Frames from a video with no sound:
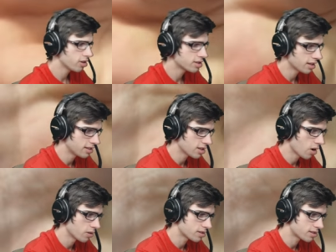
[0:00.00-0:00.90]
codes in these
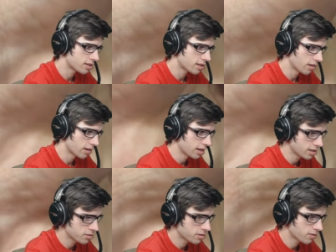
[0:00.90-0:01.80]
older
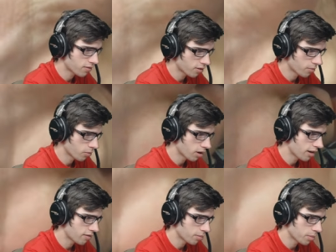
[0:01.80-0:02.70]
series from what I